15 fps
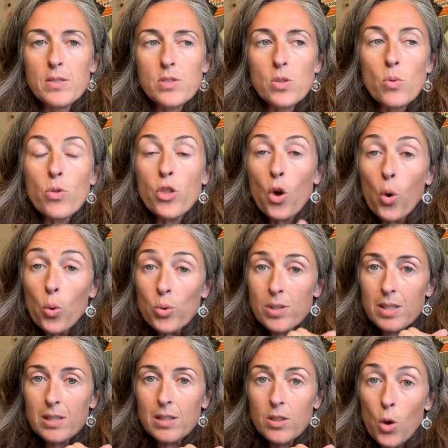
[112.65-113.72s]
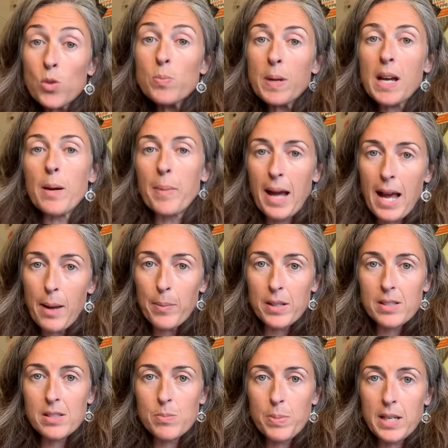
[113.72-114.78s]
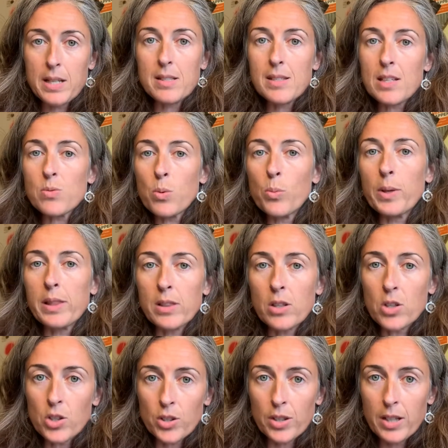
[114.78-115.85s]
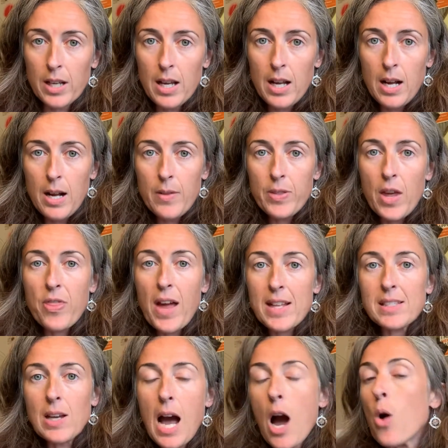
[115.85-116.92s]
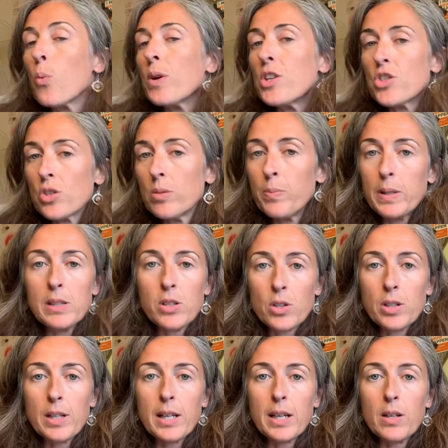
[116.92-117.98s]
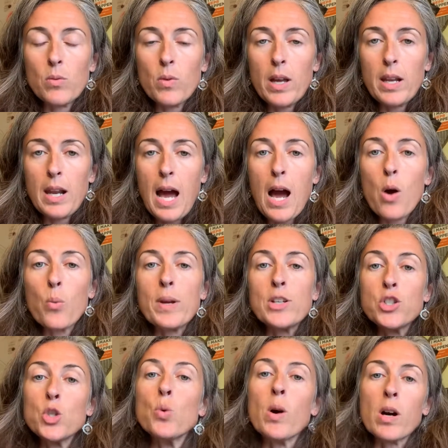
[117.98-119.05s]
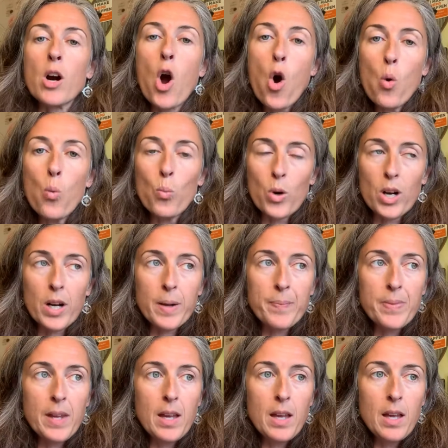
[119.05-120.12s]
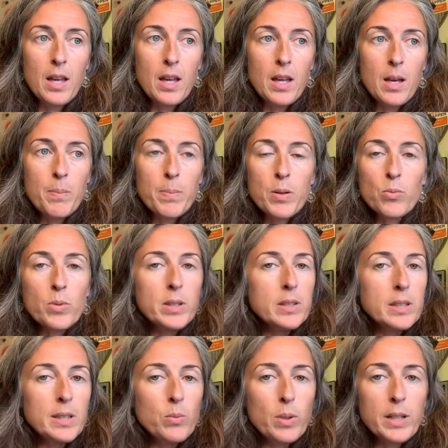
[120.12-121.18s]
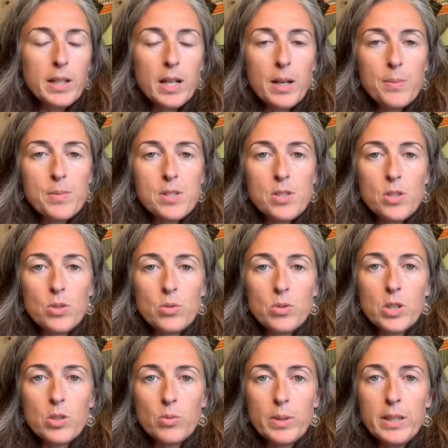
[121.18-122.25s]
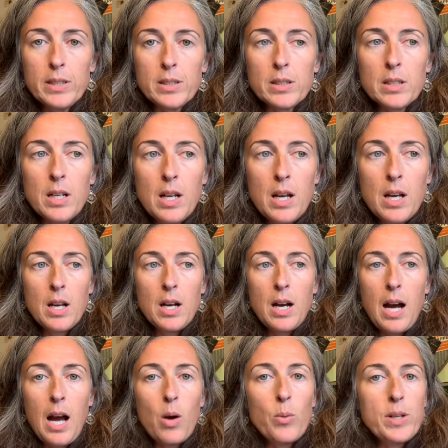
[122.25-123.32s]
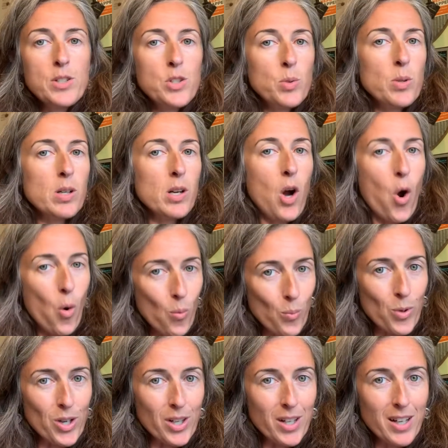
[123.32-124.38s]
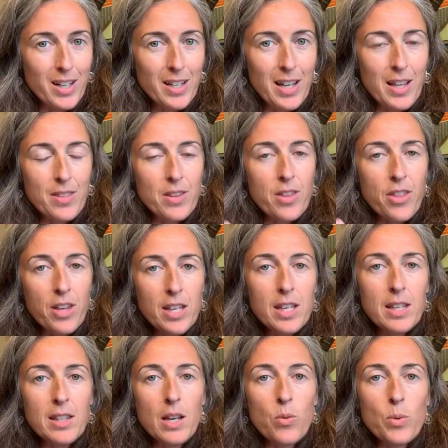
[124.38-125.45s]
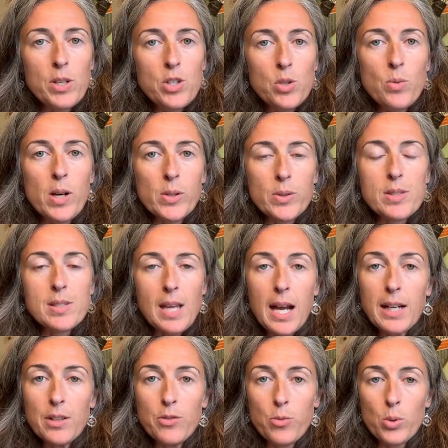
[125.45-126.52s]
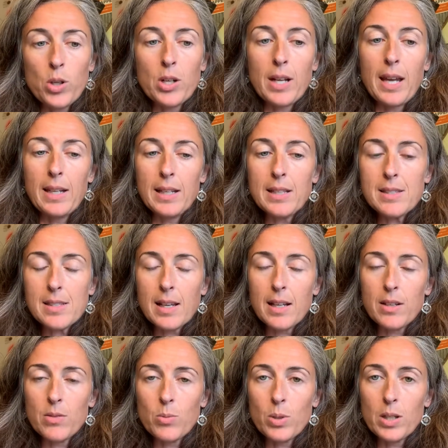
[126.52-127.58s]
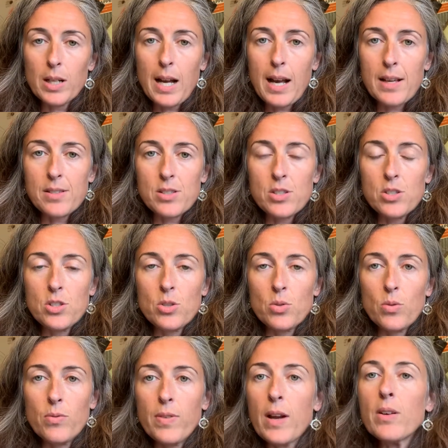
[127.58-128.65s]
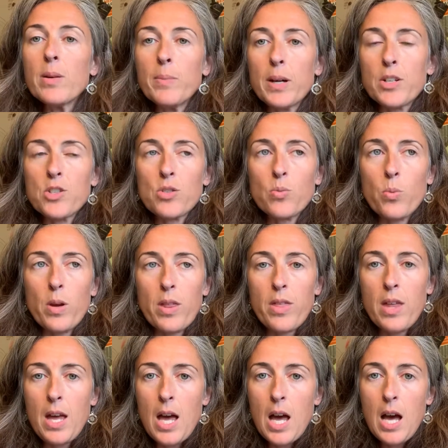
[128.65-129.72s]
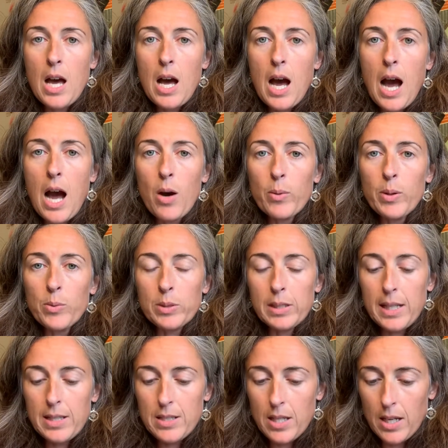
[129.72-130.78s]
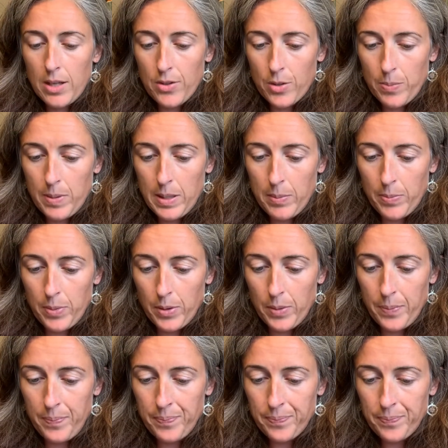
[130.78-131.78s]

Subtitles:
So those become habits, because that's what we learn, that's how we should be learning and how we do our homework. But really, when it comes to career, how we do our homework and the thinking that we do outside of work and inside of work has to do very much with how we relate to other people.